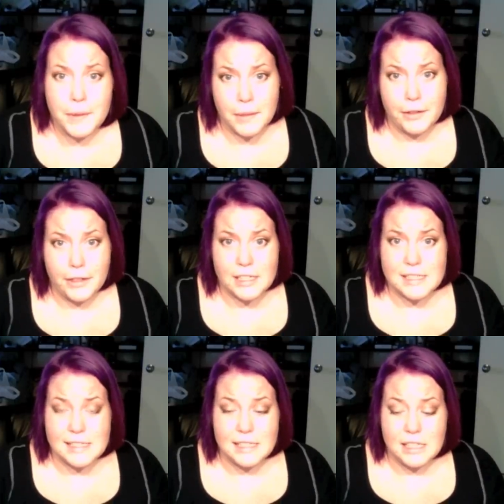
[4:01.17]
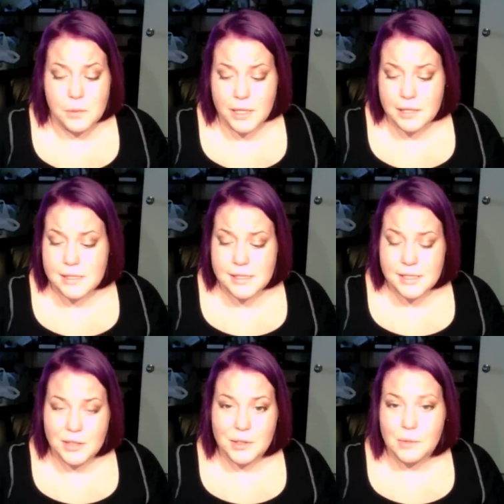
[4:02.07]
barely going to see it anyway.
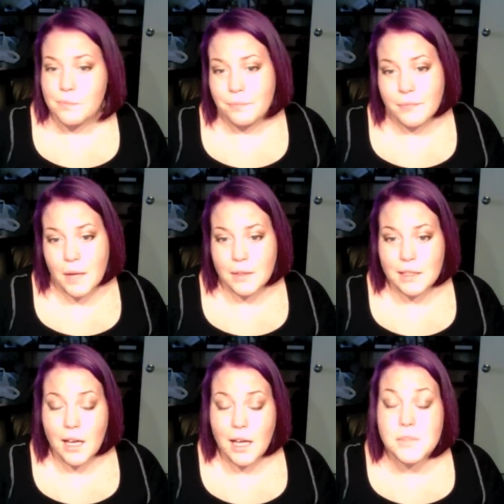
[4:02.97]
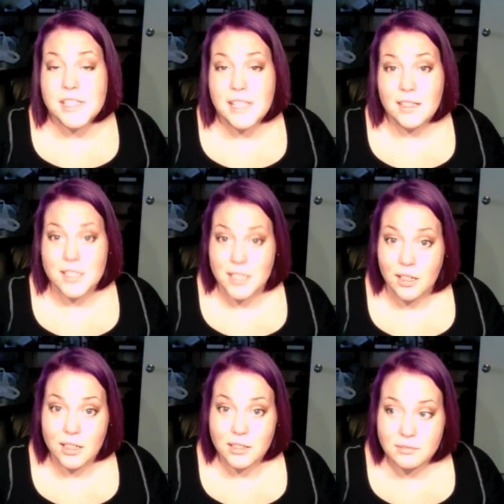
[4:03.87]
So, I mean, I'm just sad it's
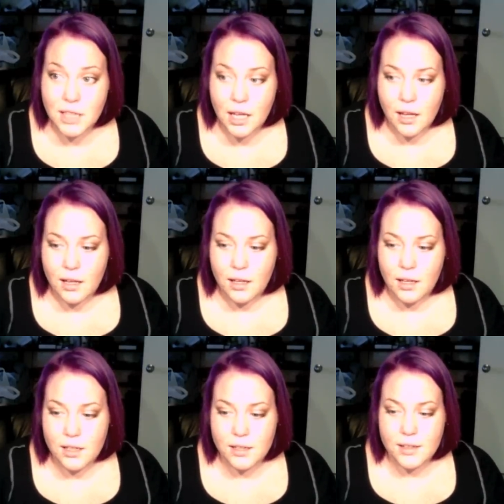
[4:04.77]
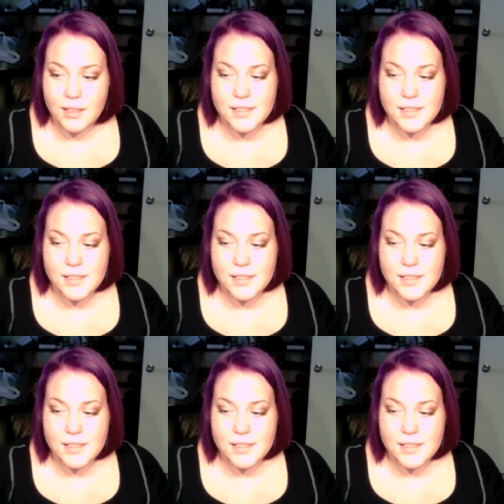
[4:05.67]
gone because